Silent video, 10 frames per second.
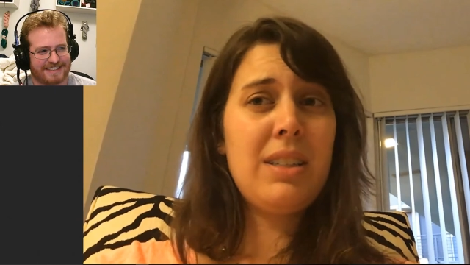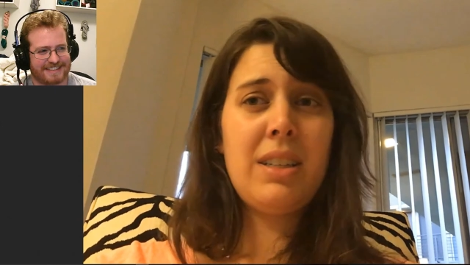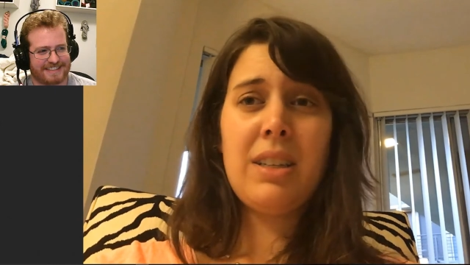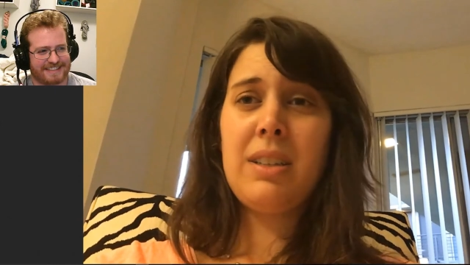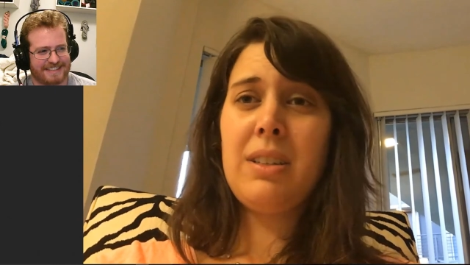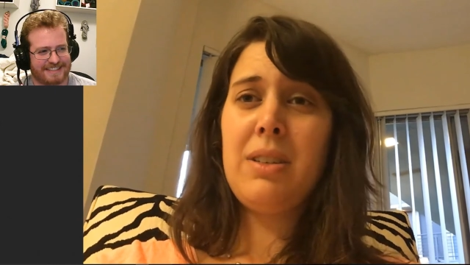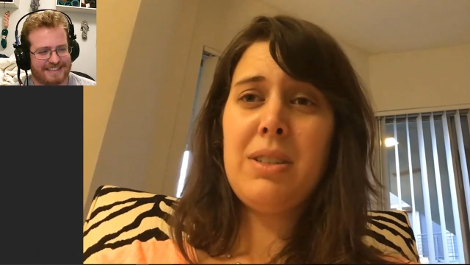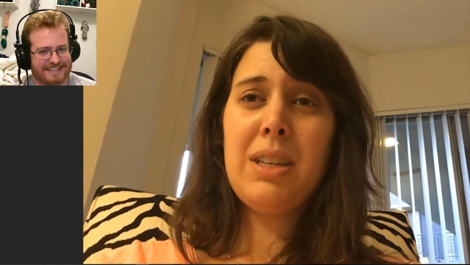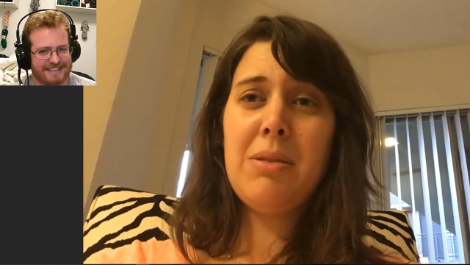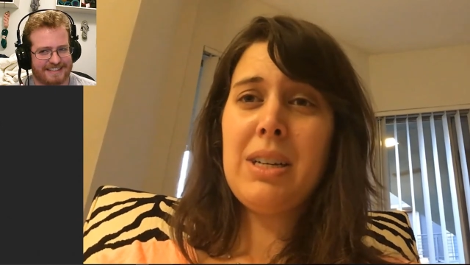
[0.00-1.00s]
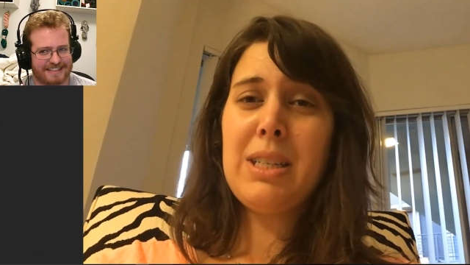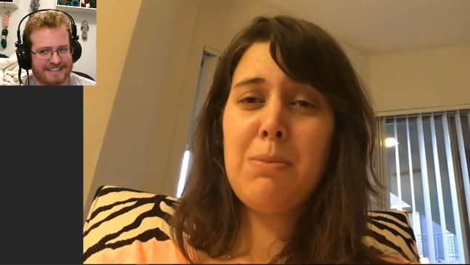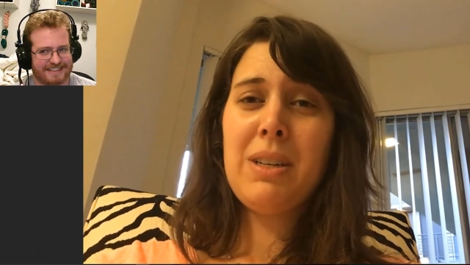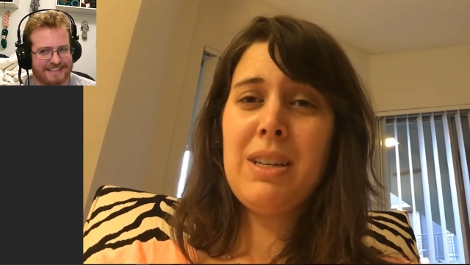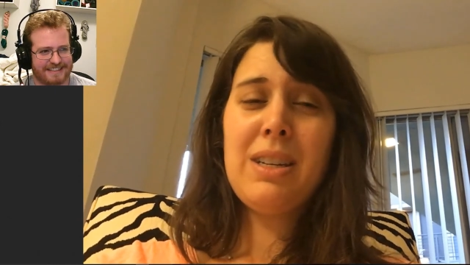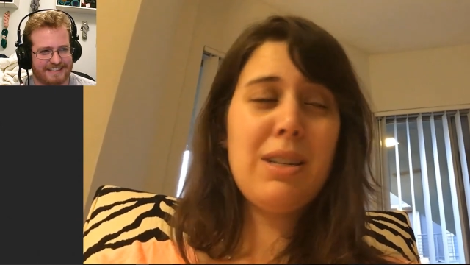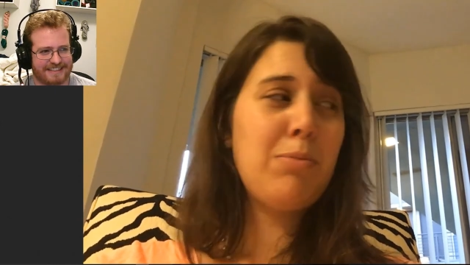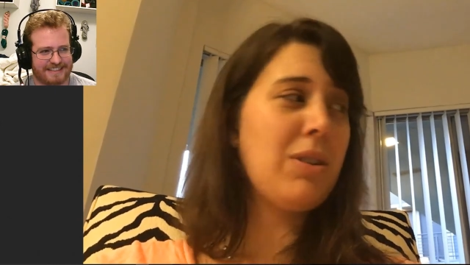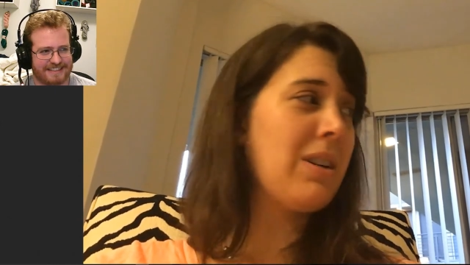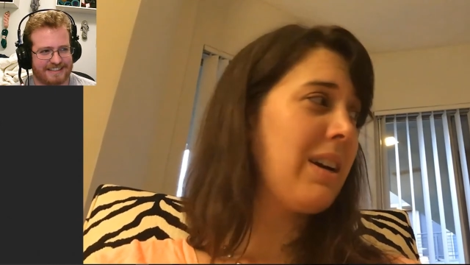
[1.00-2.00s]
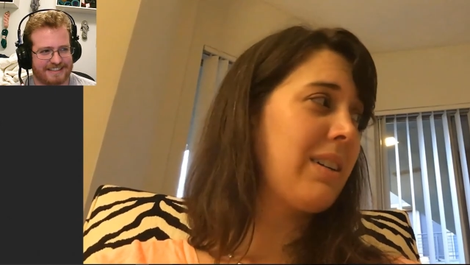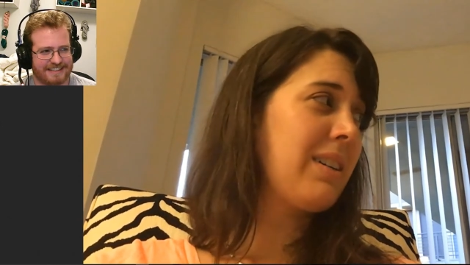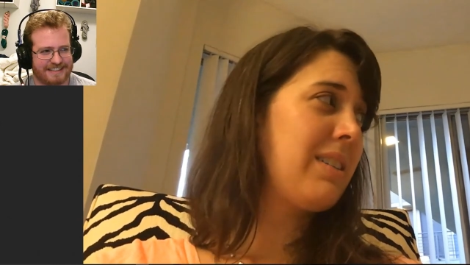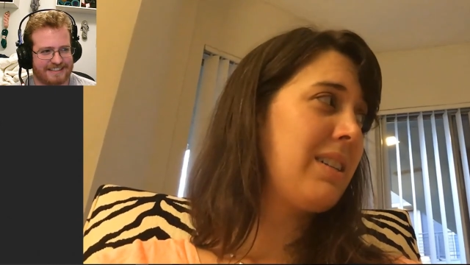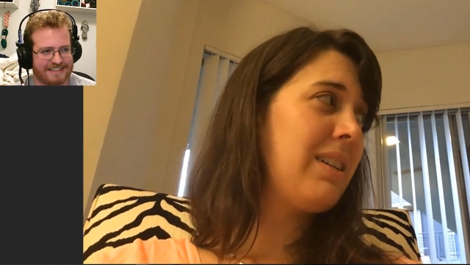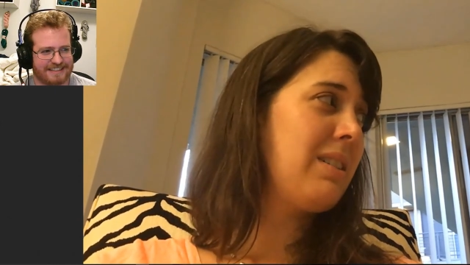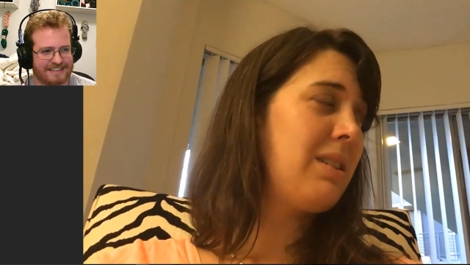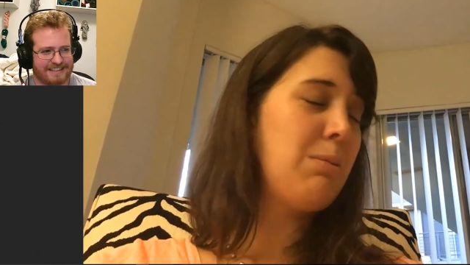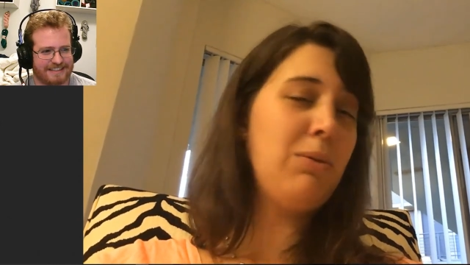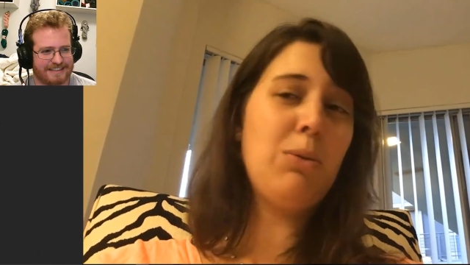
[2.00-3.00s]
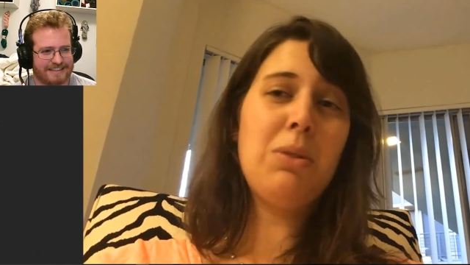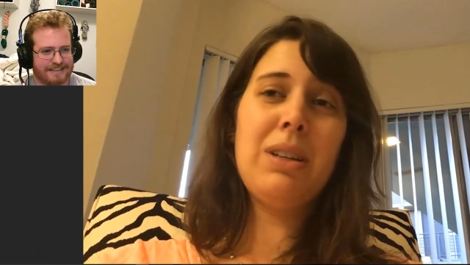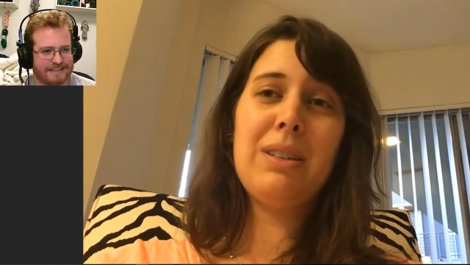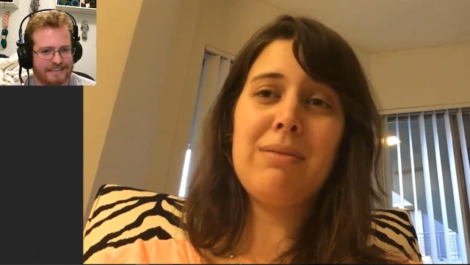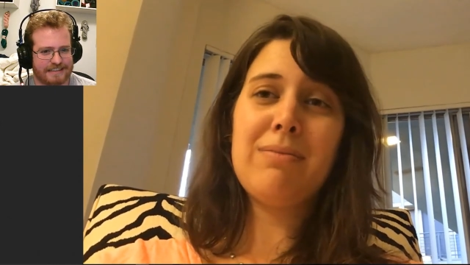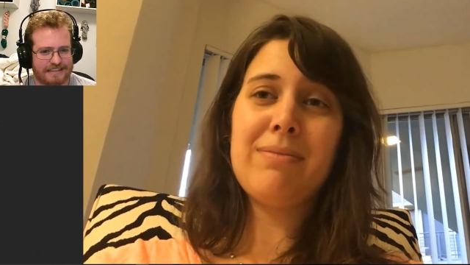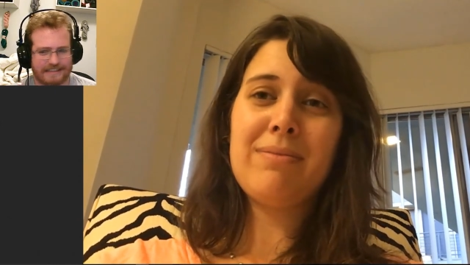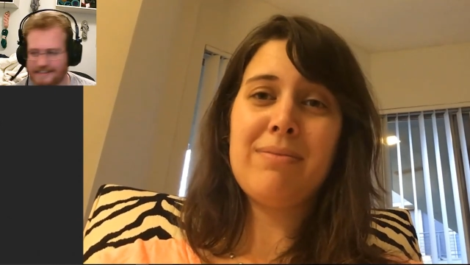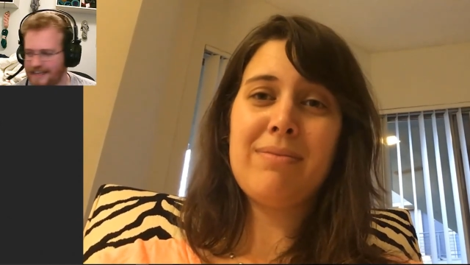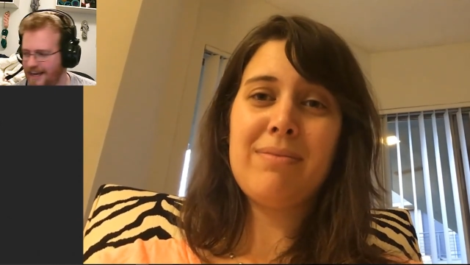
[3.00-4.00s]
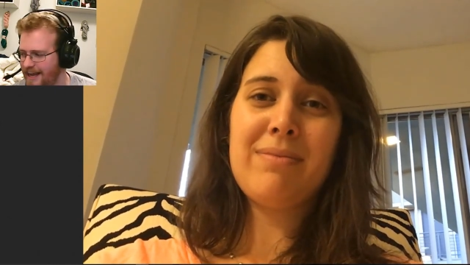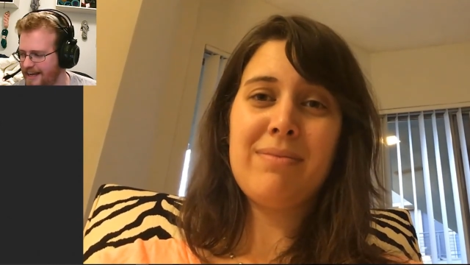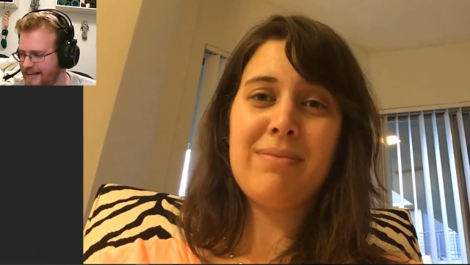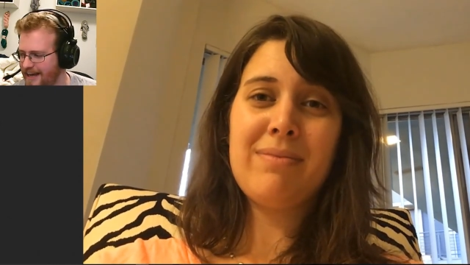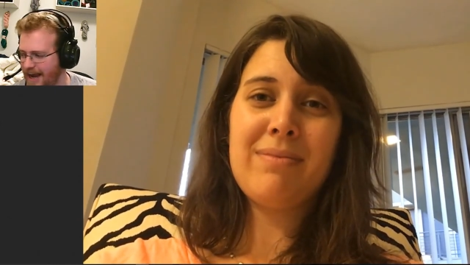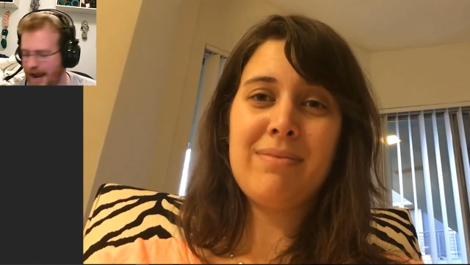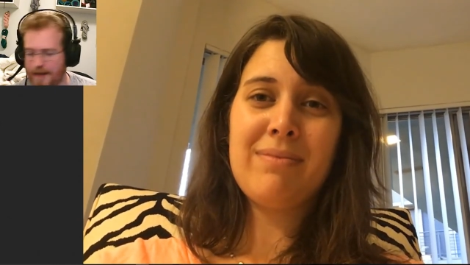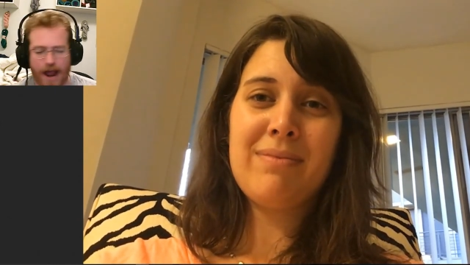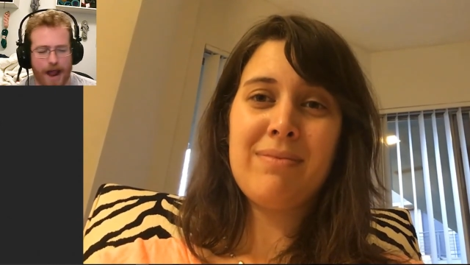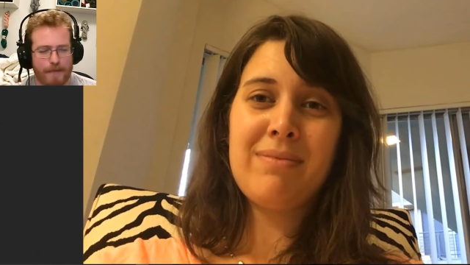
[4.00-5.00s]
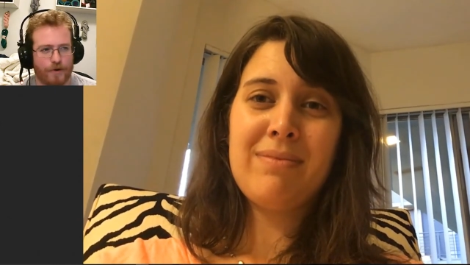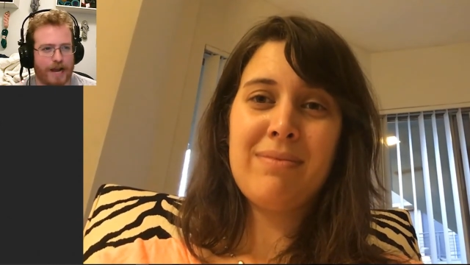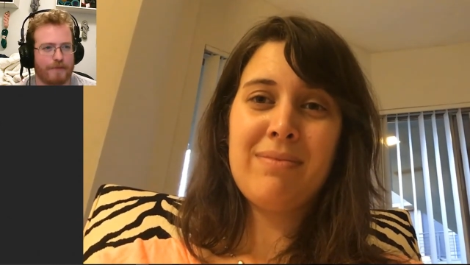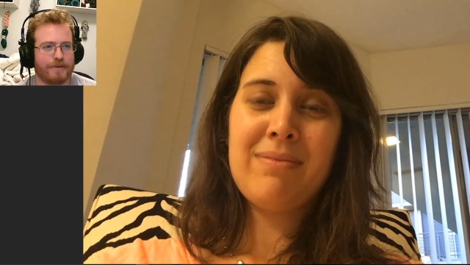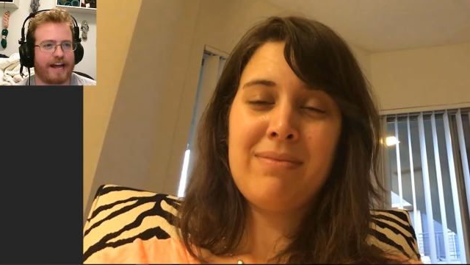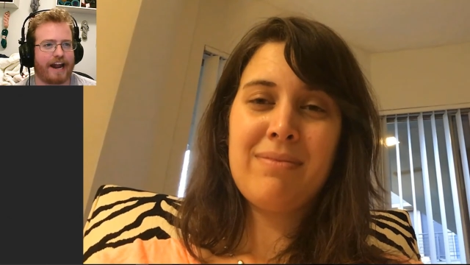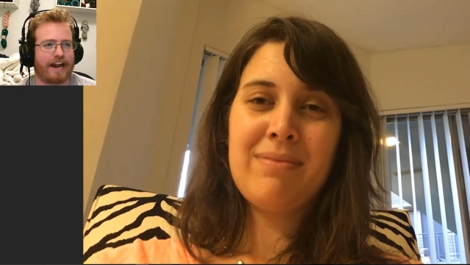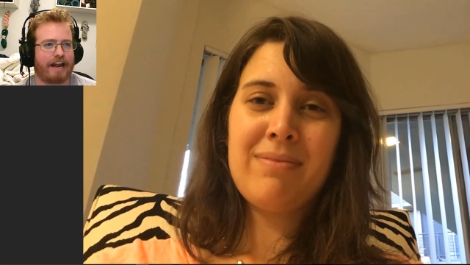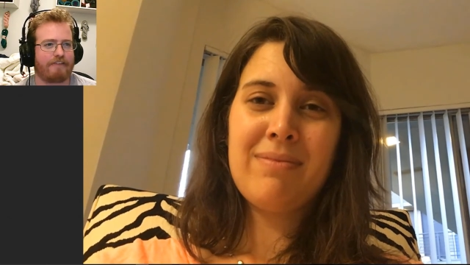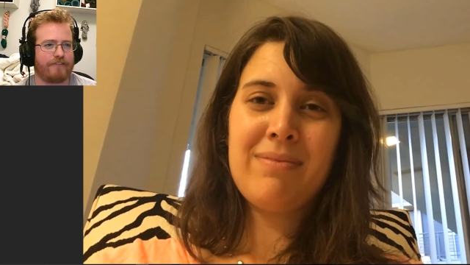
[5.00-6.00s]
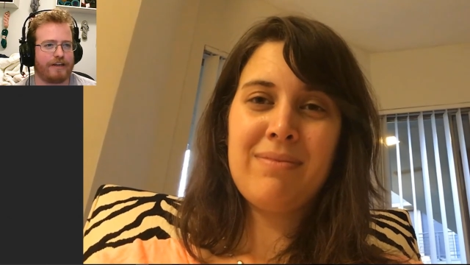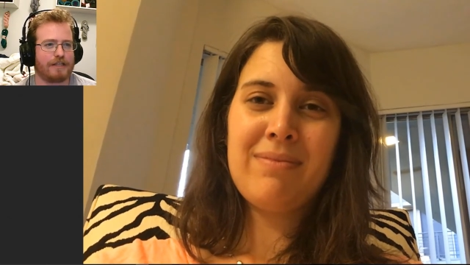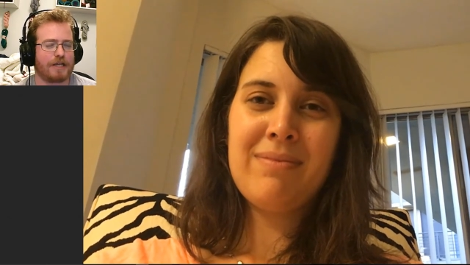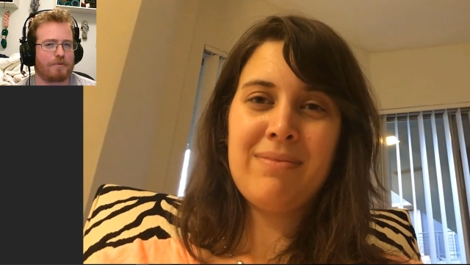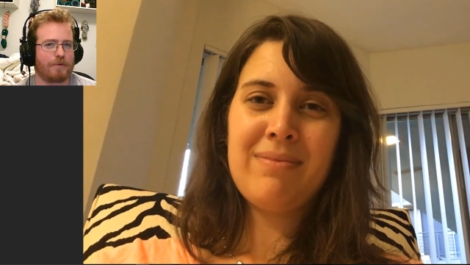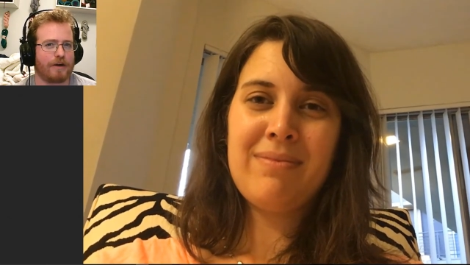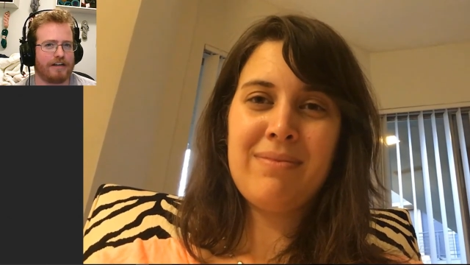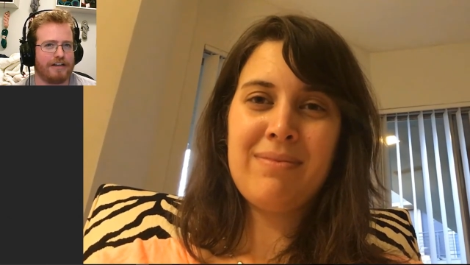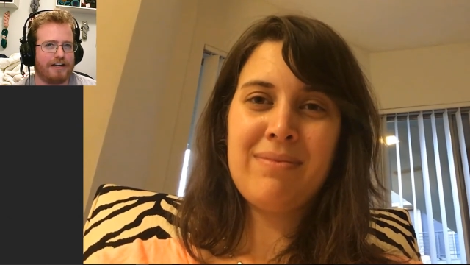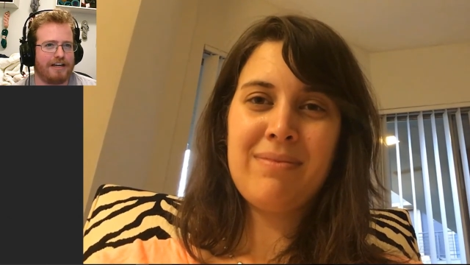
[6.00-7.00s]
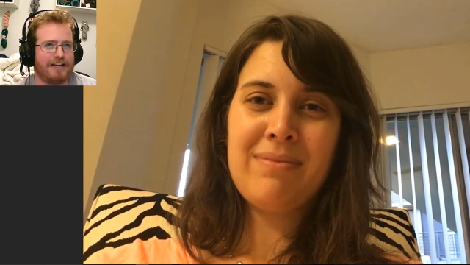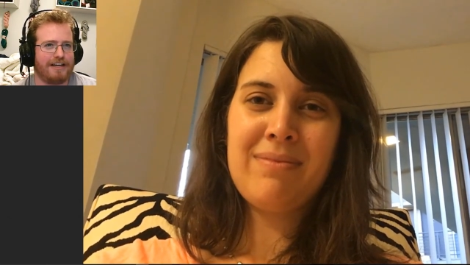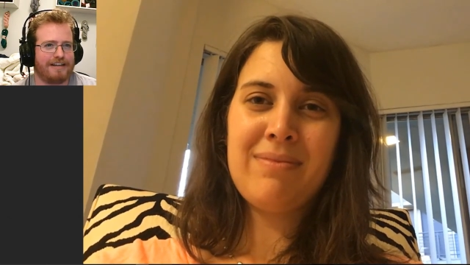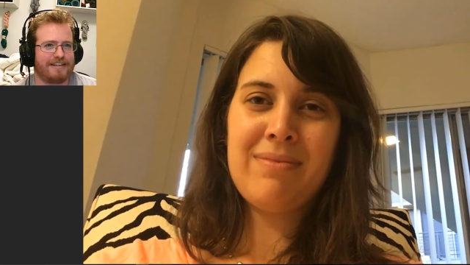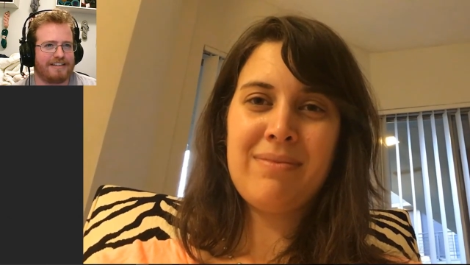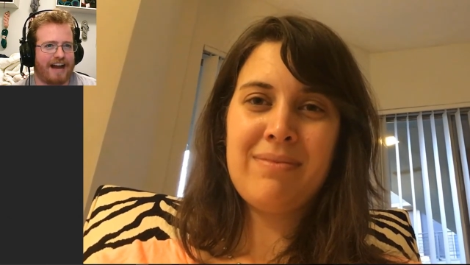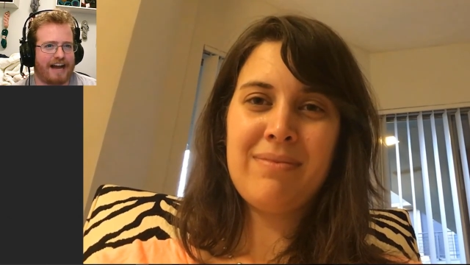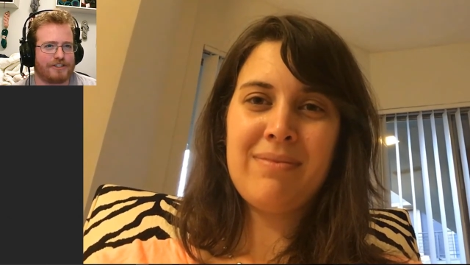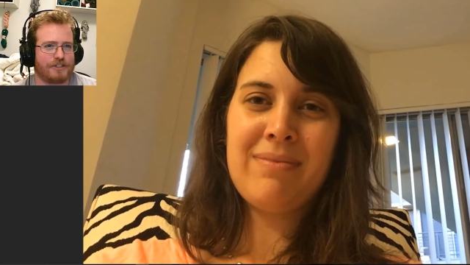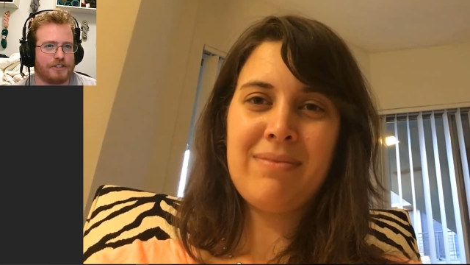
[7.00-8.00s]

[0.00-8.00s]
Speaker 1: you see what I spin up, you're not going to see it at all before.
Speaker 2: Yeah, I'm okay with that, and I feel like what I should